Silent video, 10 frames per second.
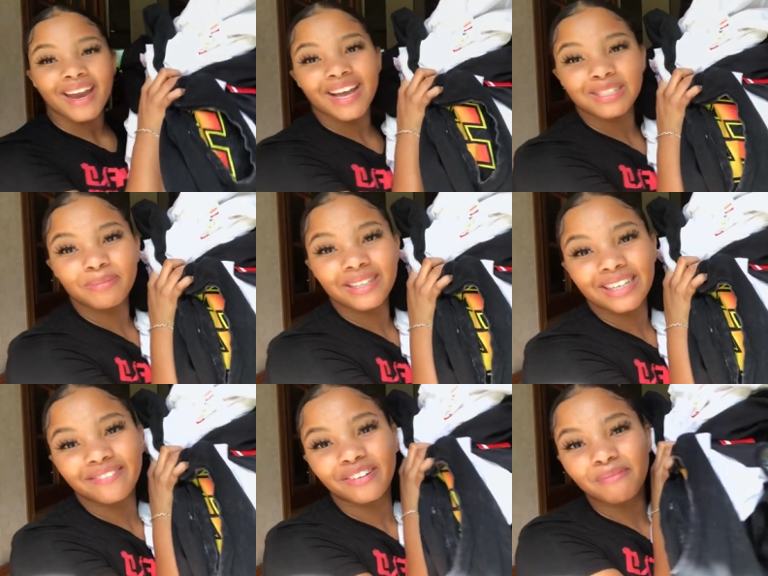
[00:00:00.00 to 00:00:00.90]
has been
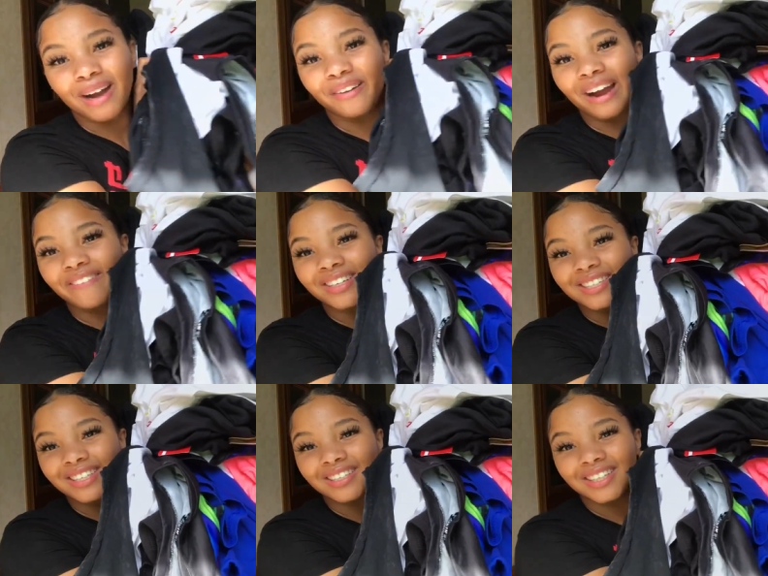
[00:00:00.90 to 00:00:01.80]
it from my graphic
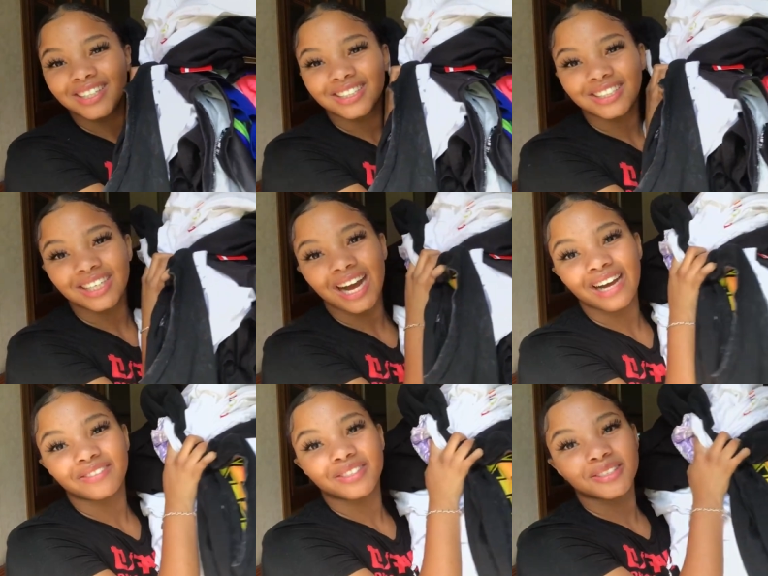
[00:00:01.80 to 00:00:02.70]
tee collection. I
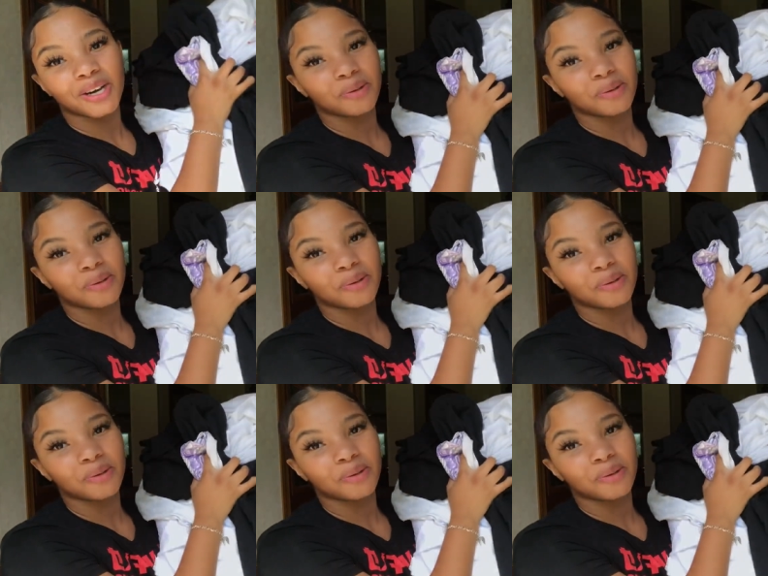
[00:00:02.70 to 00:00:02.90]
have so